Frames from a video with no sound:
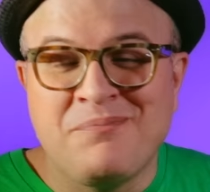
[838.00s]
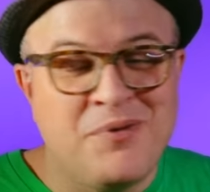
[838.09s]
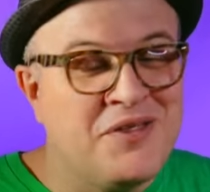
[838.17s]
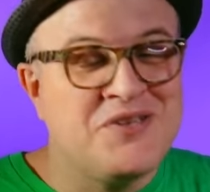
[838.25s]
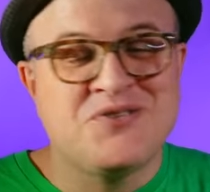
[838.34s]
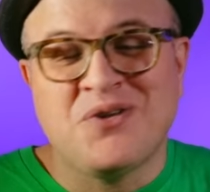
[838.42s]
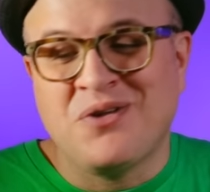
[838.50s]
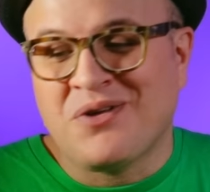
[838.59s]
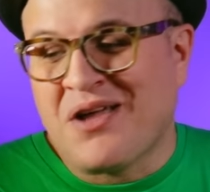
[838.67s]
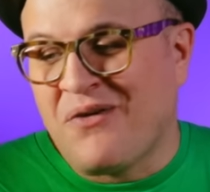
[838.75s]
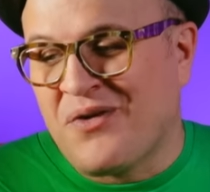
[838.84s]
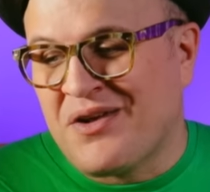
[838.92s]
Billy Joel
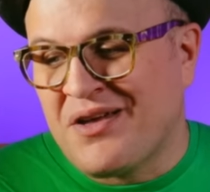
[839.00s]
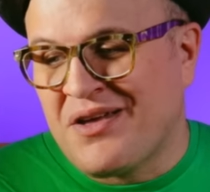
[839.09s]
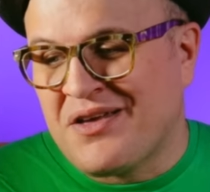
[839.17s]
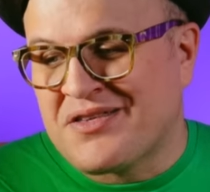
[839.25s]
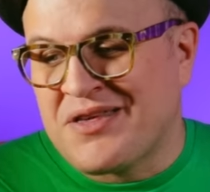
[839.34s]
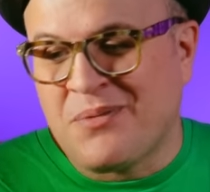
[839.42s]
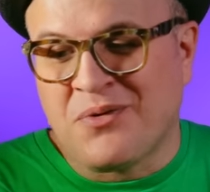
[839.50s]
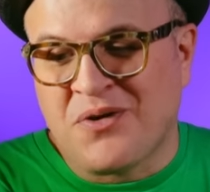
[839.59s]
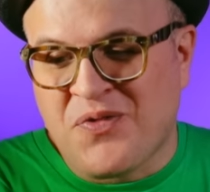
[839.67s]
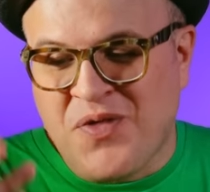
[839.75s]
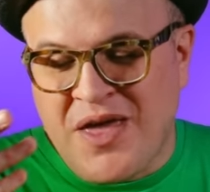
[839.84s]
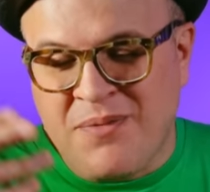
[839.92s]
covered a, a
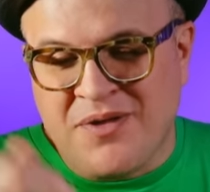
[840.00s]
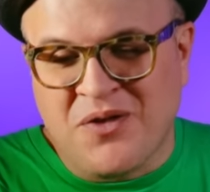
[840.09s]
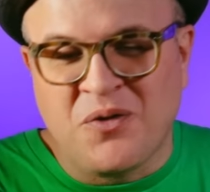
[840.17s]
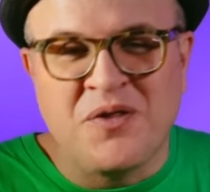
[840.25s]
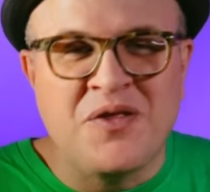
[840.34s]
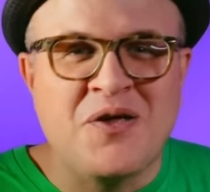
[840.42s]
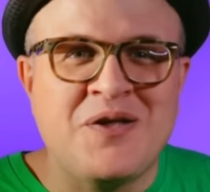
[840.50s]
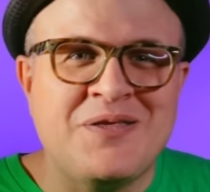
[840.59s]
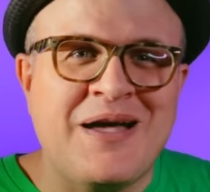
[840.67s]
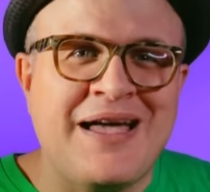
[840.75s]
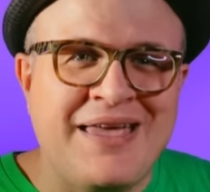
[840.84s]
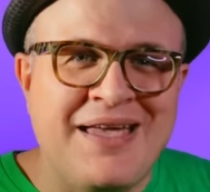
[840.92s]
similar theme in Only the Good Die